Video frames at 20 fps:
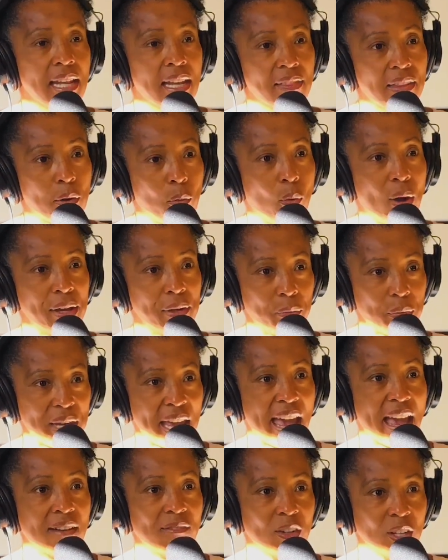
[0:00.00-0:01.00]
then why do we
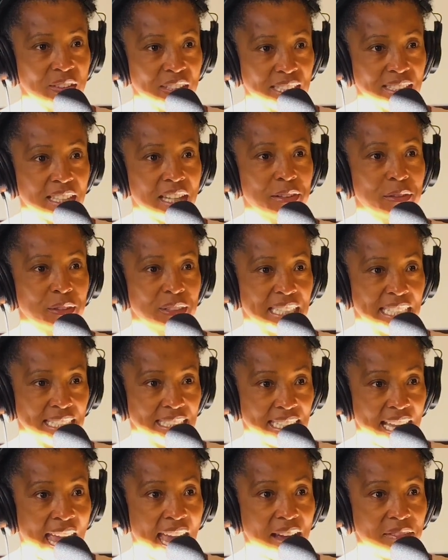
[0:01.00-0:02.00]
have all these other
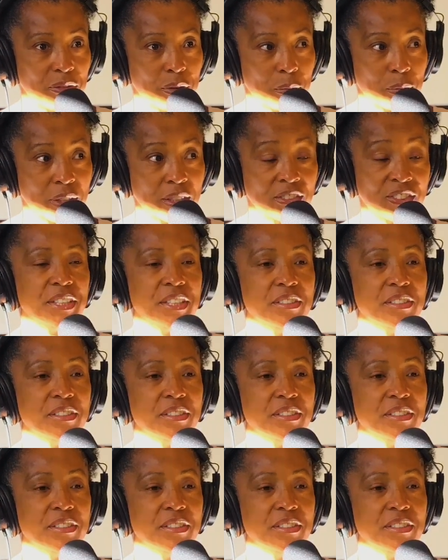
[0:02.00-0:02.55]
days afterwards?